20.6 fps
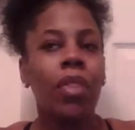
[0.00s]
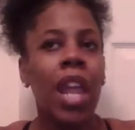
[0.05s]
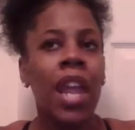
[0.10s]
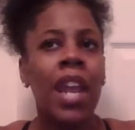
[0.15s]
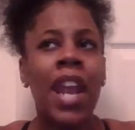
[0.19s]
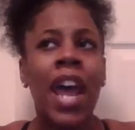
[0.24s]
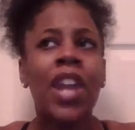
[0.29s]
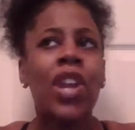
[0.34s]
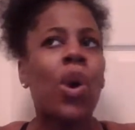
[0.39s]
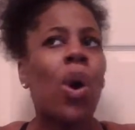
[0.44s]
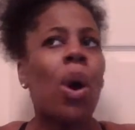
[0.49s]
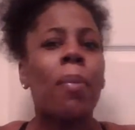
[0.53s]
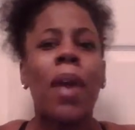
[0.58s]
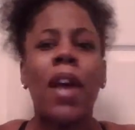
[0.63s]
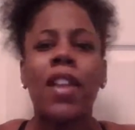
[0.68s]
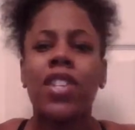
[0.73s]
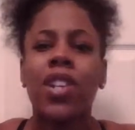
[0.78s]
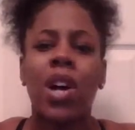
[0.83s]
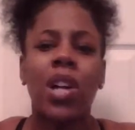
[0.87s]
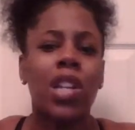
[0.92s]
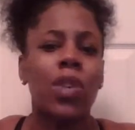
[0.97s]
and I know I'm
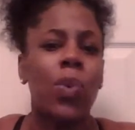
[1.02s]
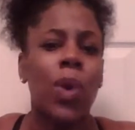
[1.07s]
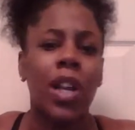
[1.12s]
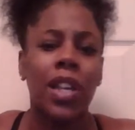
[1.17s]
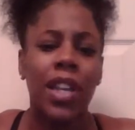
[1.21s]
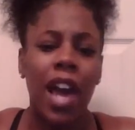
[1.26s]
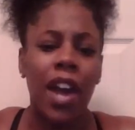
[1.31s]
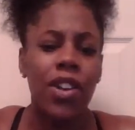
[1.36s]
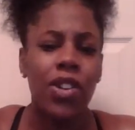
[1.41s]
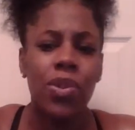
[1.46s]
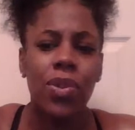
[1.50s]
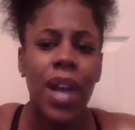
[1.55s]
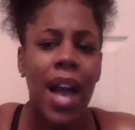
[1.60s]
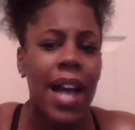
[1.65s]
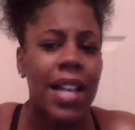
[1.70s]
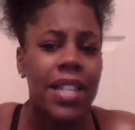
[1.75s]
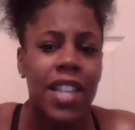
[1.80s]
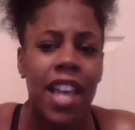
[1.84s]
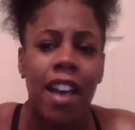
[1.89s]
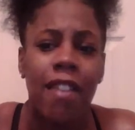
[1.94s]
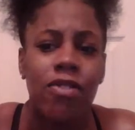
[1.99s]
not the only one. A lot of you
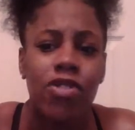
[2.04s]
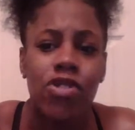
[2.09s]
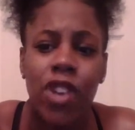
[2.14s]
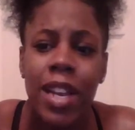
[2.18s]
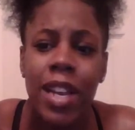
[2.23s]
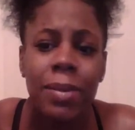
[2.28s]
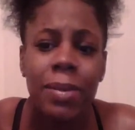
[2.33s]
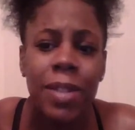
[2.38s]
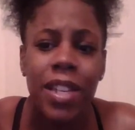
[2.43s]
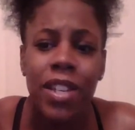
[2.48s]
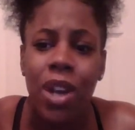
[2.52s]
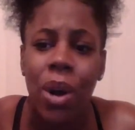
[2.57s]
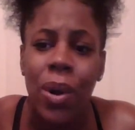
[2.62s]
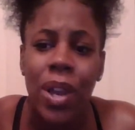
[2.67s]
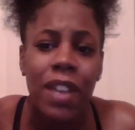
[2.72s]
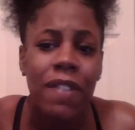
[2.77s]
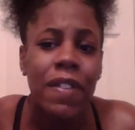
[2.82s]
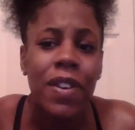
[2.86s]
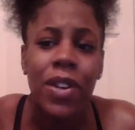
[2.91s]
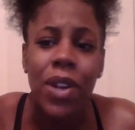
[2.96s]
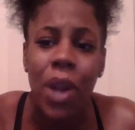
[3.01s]
guys have dreams and don't
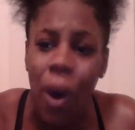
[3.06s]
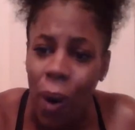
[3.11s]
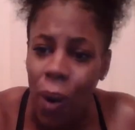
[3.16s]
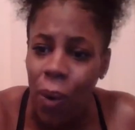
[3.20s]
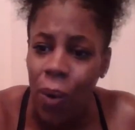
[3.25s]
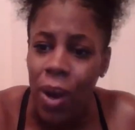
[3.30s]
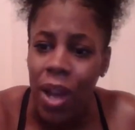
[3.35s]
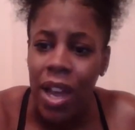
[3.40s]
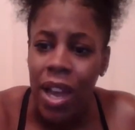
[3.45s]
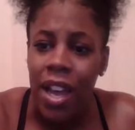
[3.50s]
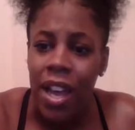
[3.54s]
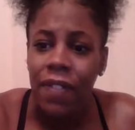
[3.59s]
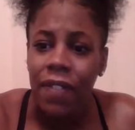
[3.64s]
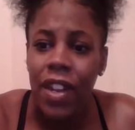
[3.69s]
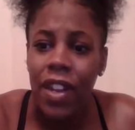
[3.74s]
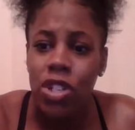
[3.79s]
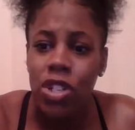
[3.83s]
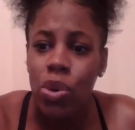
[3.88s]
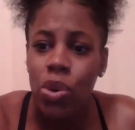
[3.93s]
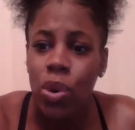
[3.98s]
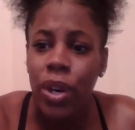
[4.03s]
even know
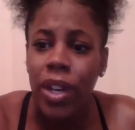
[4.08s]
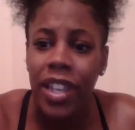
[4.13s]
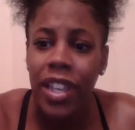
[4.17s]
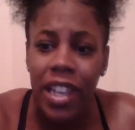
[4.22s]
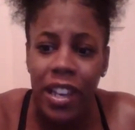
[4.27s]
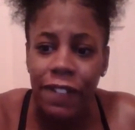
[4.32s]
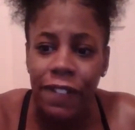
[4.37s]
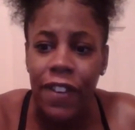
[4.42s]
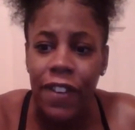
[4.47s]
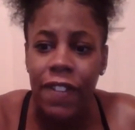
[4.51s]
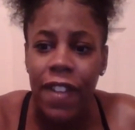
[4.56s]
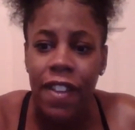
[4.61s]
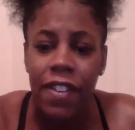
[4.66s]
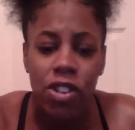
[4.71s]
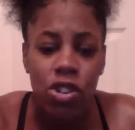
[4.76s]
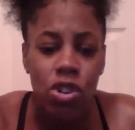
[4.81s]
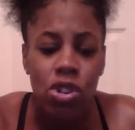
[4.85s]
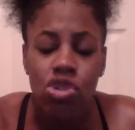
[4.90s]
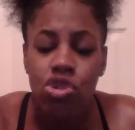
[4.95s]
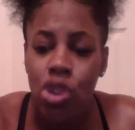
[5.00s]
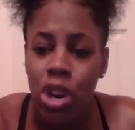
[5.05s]
that you are gifted, that
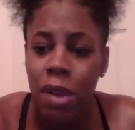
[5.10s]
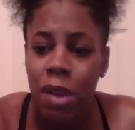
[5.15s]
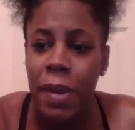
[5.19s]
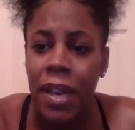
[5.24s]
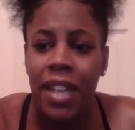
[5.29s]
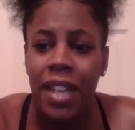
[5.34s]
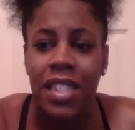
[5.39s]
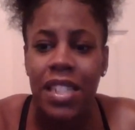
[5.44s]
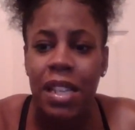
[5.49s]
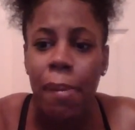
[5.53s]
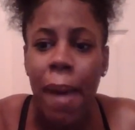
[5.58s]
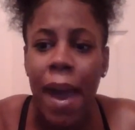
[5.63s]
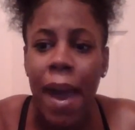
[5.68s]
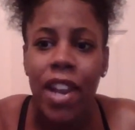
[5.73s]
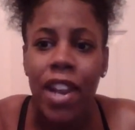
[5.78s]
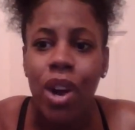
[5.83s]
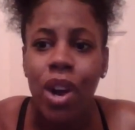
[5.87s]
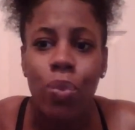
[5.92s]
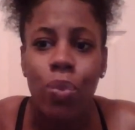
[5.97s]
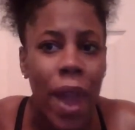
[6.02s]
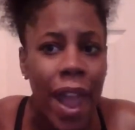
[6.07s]
you're dreaming of
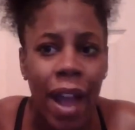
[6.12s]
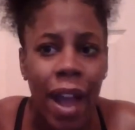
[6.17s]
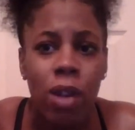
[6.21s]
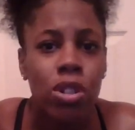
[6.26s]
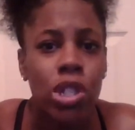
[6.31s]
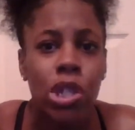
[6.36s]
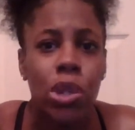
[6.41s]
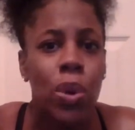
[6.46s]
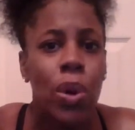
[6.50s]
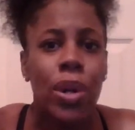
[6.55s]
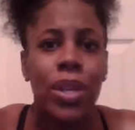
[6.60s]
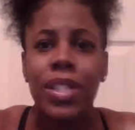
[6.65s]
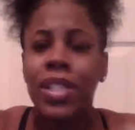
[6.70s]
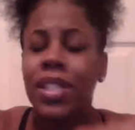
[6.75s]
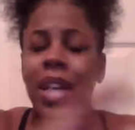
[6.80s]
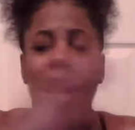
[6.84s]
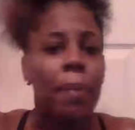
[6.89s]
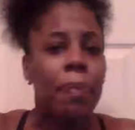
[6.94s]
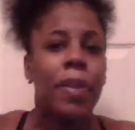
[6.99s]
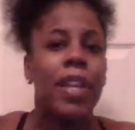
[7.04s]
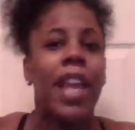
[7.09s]
somebody around you or
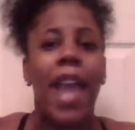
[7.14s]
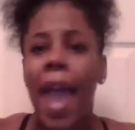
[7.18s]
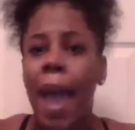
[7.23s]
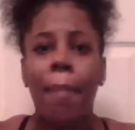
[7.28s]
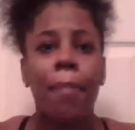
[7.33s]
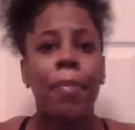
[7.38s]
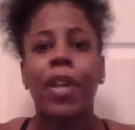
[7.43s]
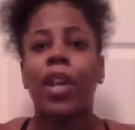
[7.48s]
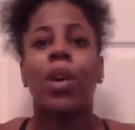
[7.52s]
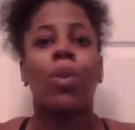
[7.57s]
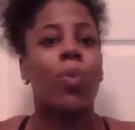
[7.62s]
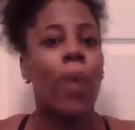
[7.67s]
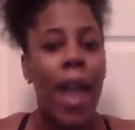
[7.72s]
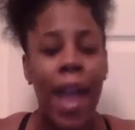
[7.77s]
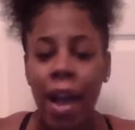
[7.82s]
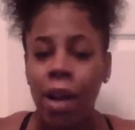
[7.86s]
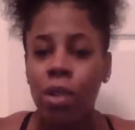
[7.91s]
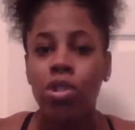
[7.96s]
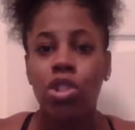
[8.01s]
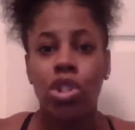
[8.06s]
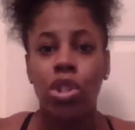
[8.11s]
something happening
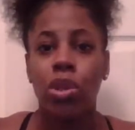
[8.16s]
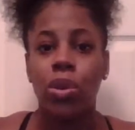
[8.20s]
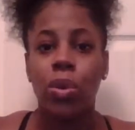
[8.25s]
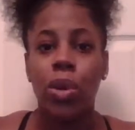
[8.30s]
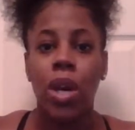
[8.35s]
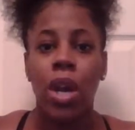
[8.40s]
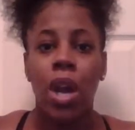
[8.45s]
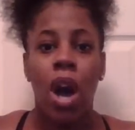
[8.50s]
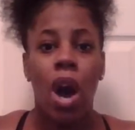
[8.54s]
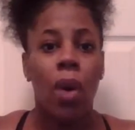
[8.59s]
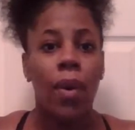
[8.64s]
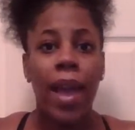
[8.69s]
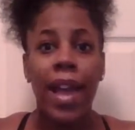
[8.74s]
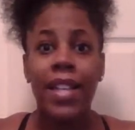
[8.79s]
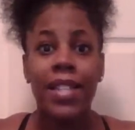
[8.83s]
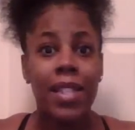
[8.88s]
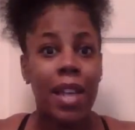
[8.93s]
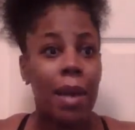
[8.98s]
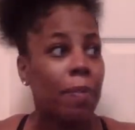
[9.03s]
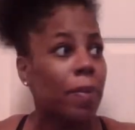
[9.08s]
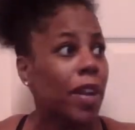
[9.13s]
around you. Okay,
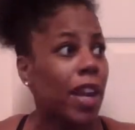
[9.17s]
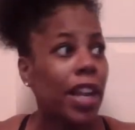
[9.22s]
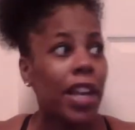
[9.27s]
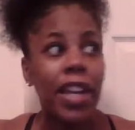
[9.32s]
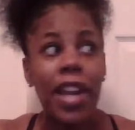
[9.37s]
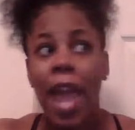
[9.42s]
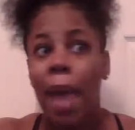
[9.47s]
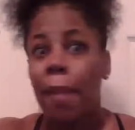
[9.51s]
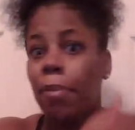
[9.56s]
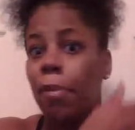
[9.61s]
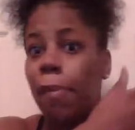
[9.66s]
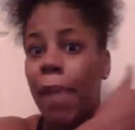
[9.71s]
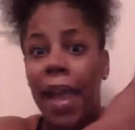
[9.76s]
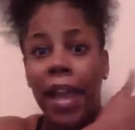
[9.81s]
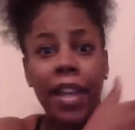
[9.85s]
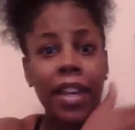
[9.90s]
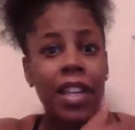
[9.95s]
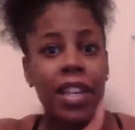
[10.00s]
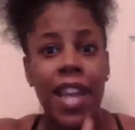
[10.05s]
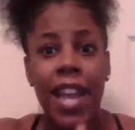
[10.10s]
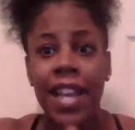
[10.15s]
something that could have happened back
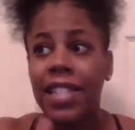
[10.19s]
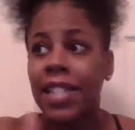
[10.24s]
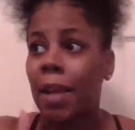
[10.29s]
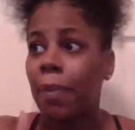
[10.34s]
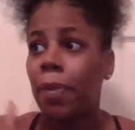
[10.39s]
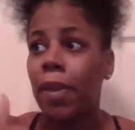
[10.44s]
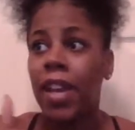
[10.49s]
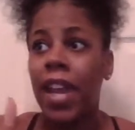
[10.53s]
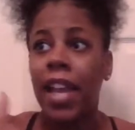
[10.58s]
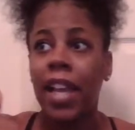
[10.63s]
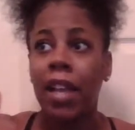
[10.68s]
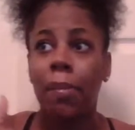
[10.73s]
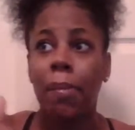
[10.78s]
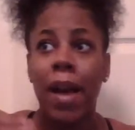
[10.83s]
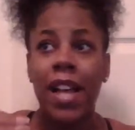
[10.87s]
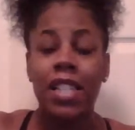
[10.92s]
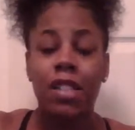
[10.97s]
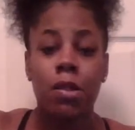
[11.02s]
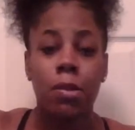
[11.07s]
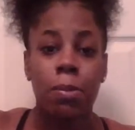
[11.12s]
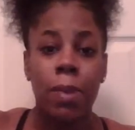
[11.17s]
in the day, something that could
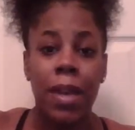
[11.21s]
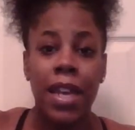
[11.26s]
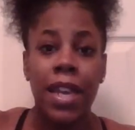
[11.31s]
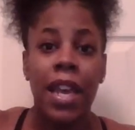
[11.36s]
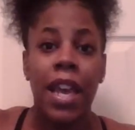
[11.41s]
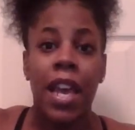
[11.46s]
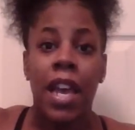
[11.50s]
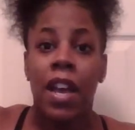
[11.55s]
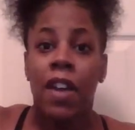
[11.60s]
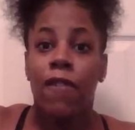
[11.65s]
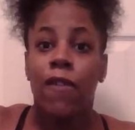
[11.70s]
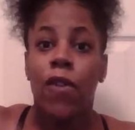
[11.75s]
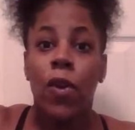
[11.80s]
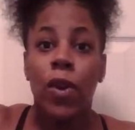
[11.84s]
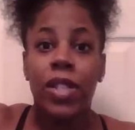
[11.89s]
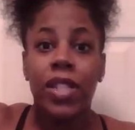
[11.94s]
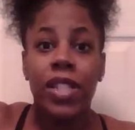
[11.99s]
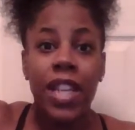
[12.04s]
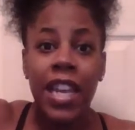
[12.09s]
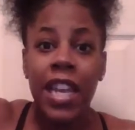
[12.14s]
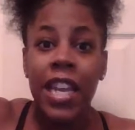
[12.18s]
possibly be
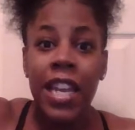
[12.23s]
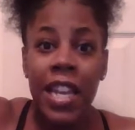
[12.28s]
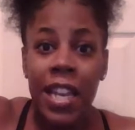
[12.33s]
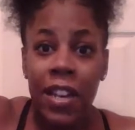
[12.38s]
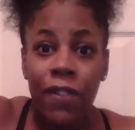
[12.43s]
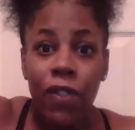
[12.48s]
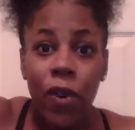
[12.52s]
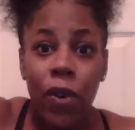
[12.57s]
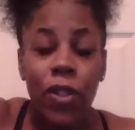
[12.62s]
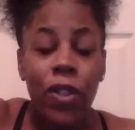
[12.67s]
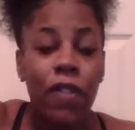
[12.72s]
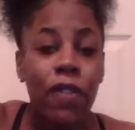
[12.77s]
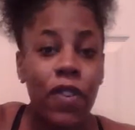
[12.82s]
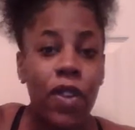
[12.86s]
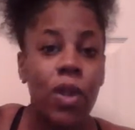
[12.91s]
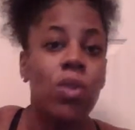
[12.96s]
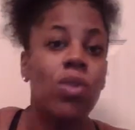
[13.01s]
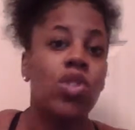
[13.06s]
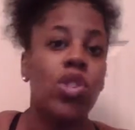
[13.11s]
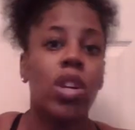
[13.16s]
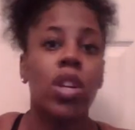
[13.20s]
foreseen for the
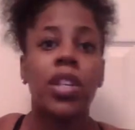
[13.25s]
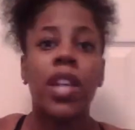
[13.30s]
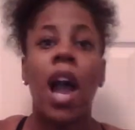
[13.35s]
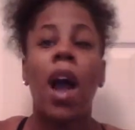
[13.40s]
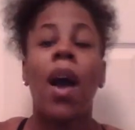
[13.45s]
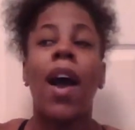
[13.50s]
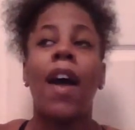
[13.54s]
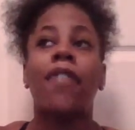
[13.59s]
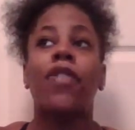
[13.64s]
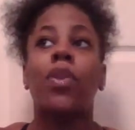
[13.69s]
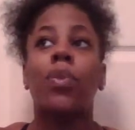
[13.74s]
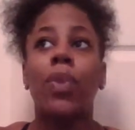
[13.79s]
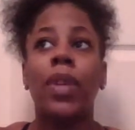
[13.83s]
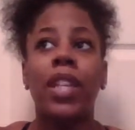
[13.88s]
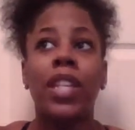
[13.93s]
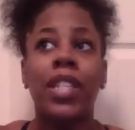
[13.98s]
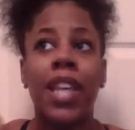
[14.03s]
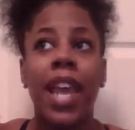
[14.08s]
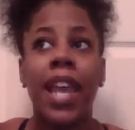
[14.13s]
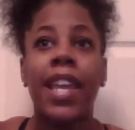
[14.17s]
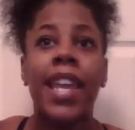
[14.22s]
future. Y'all have to
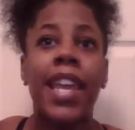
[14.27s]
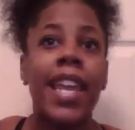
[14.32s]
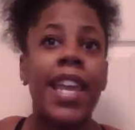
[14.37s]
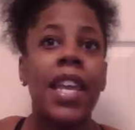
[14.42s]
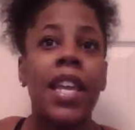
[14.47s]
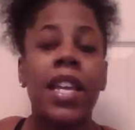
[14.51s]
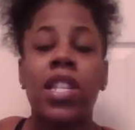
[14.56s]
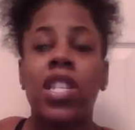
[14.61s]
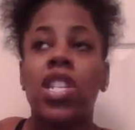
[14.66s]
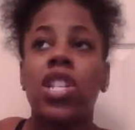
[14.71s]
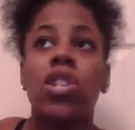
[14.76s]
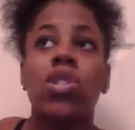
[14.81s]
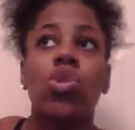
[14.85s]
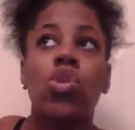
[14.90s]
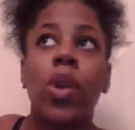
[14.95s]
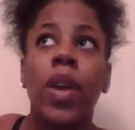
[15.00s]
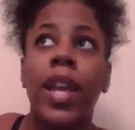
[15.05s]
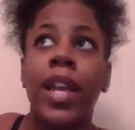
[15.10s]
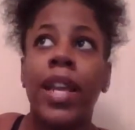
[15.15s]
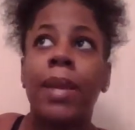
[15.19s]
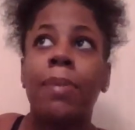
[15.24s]
really take heed to your
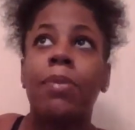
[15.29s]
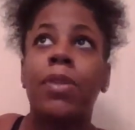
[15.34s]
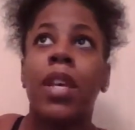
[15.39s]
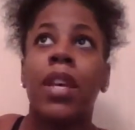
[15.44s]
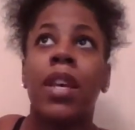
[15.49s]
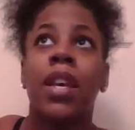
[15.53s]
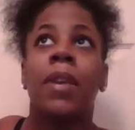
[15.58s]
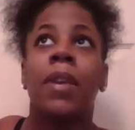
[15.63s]
dreams